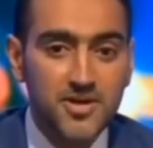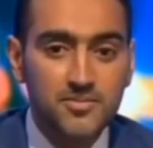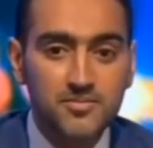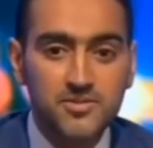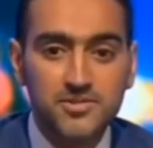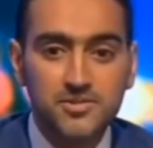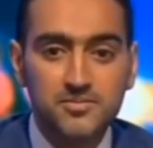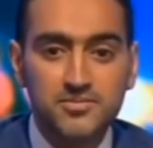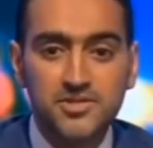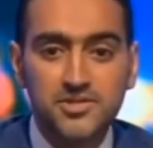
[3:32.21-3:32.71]

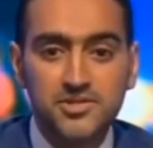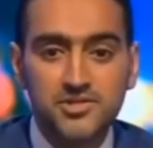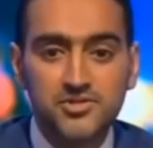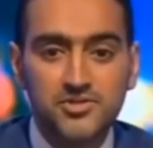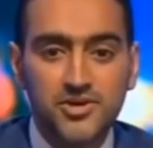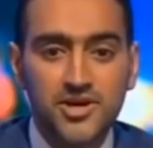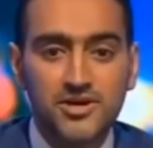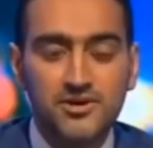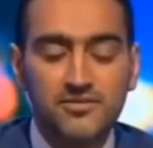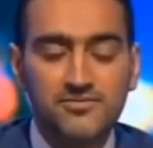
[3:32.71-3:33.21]
about Muslims in
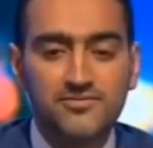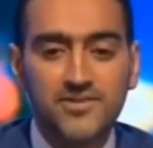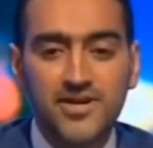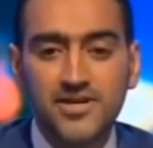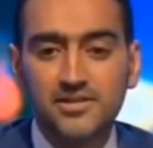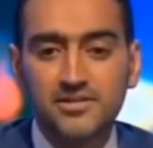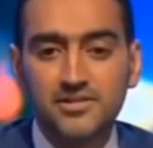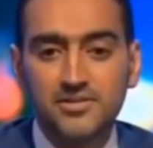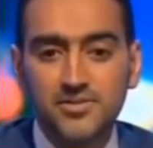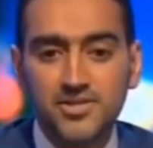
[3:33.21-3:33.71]
Australia
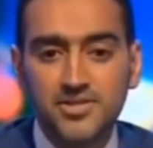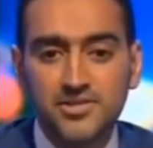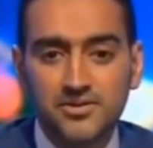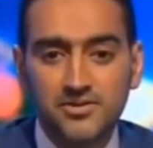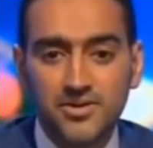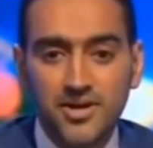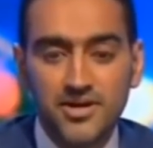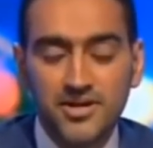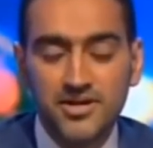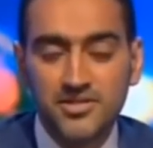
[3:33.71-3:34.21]
failing to
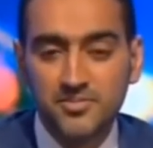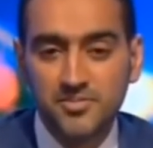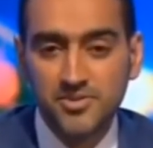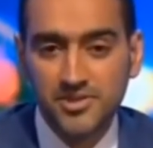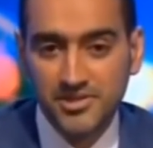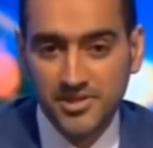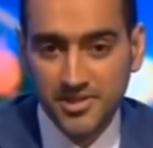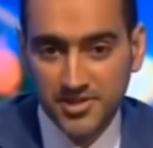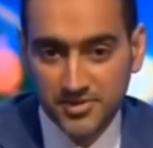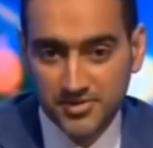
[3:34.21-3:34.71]
integrate as
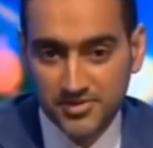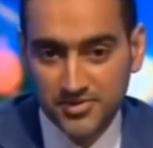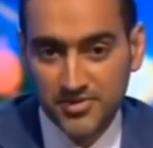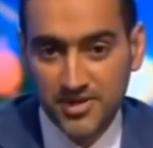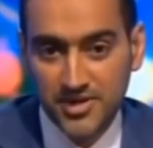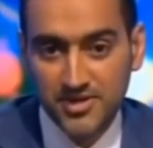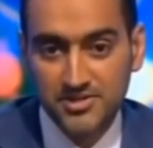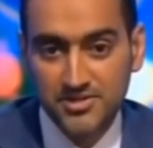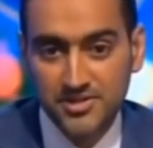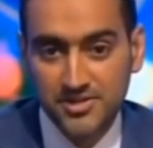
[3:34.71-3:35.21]
a political
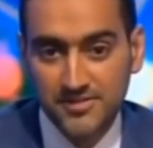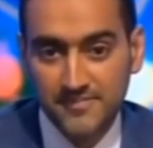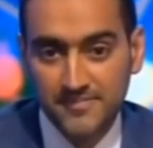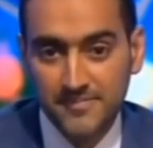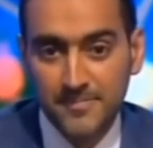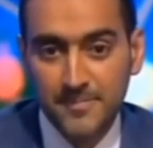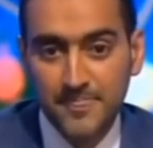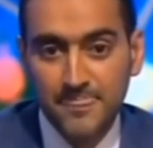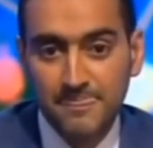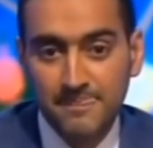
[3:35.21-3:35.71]
strategy.
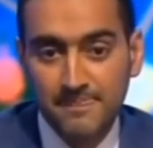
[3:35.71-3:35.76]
